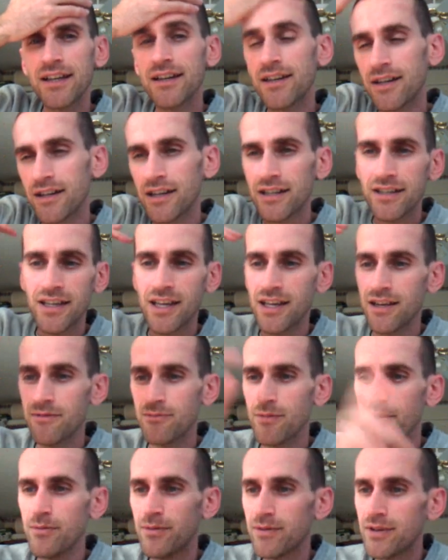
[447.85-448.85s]
Ah, oh, I can't
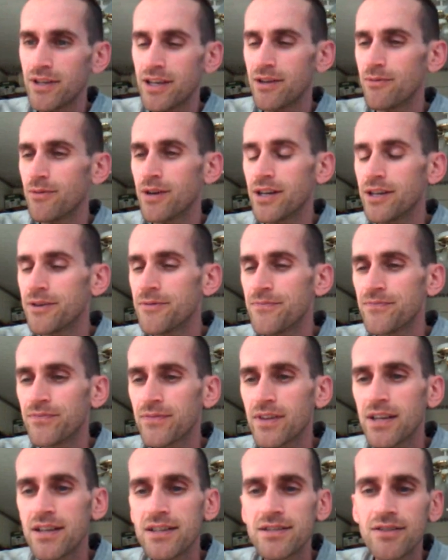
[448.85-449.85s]
remember. Anyway,
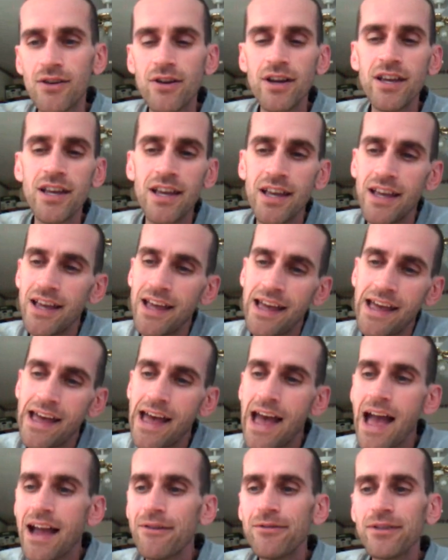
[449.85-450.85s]
so he
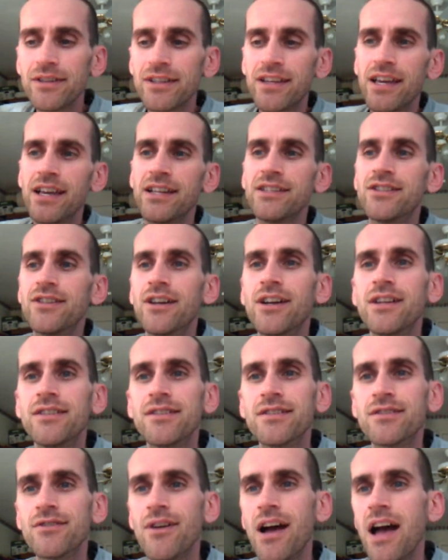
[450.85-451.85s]
I really can't
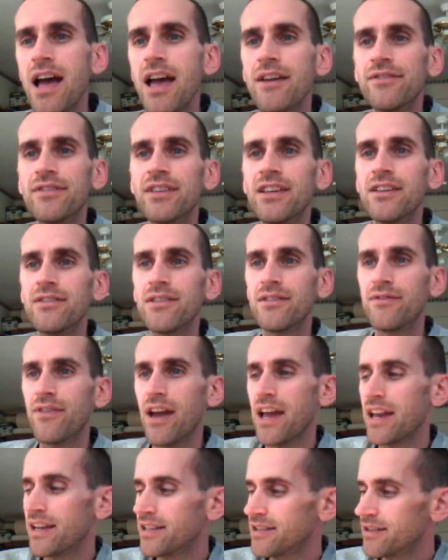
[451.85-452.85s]
judge, so I have to give
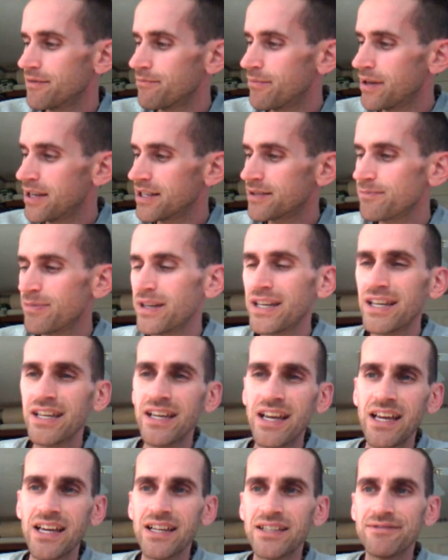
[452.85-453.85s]
advantage to
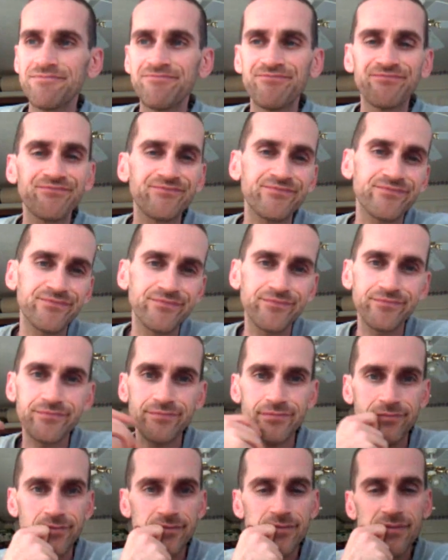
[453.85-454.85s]
Bisping and
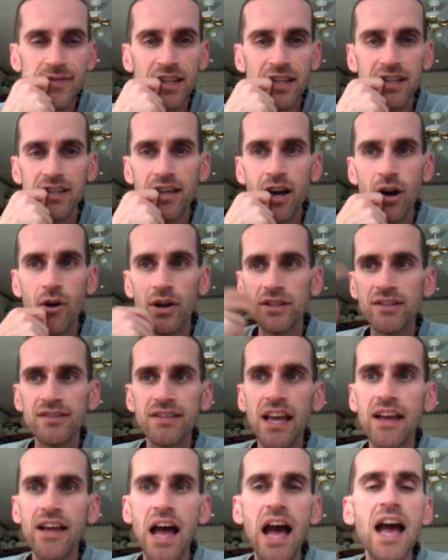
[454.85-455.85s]
you know, I
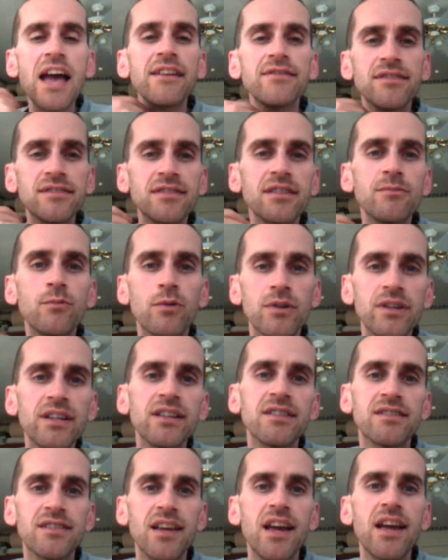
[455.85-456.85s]
just had I have to see more
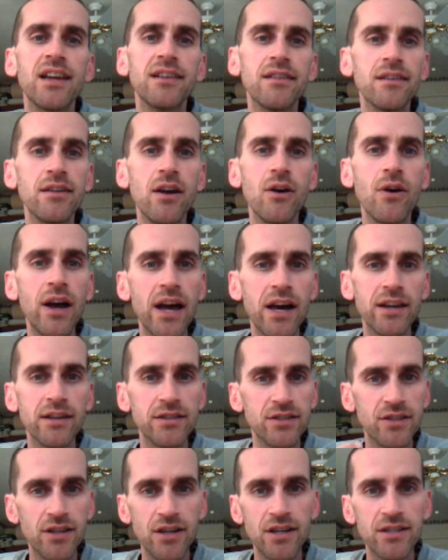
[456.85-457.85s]
Denis Kang to know how
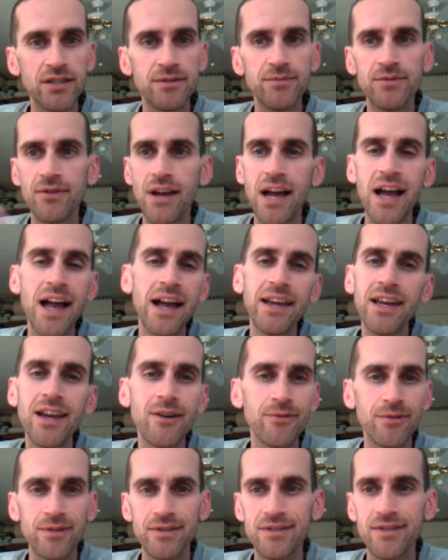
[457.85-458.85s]
to judge him, so I, I,
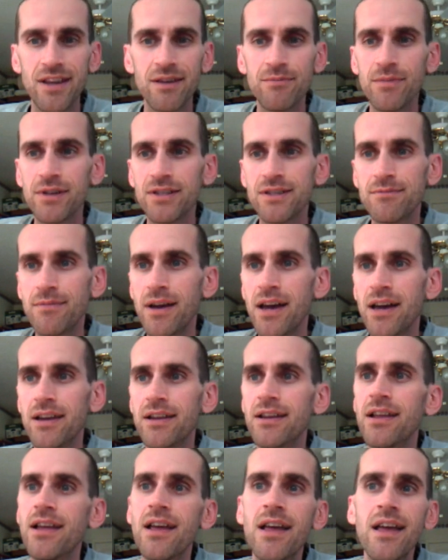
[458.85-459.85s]
can't really say much
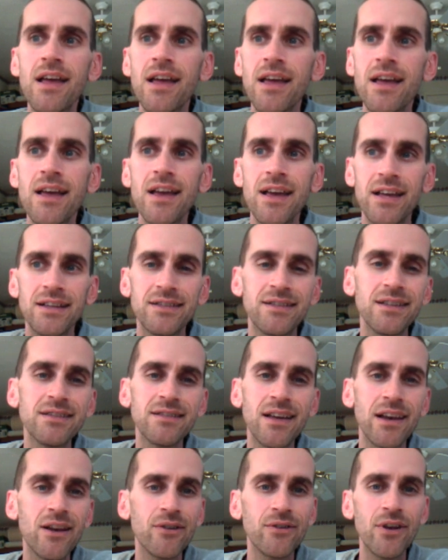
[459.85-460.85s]
about it. And
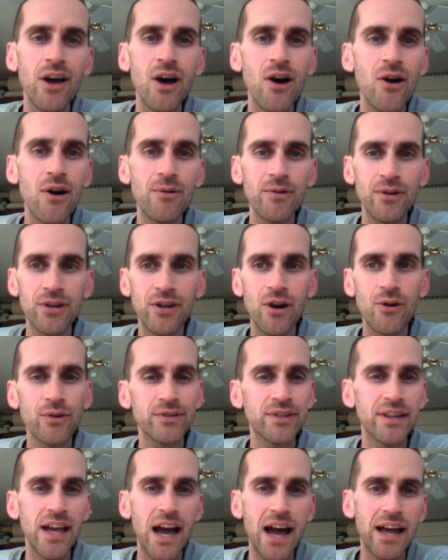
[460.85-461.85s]
since I don't know, I'm going to go
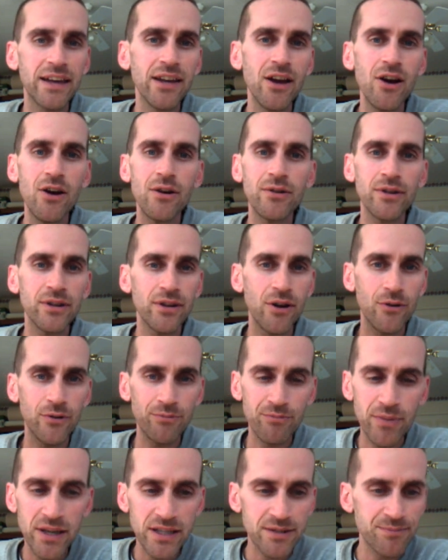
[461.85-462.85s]
with the guy I know. I'm going to go
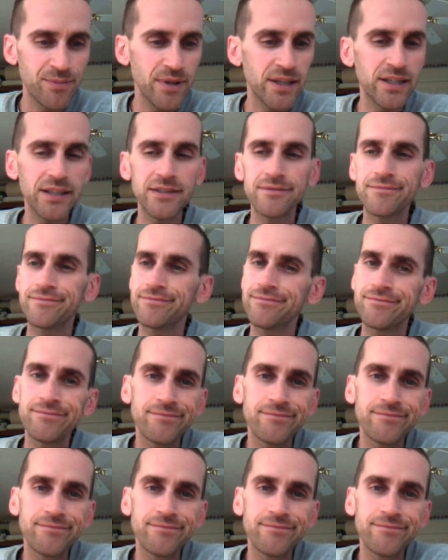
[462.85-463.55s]
with Bisping.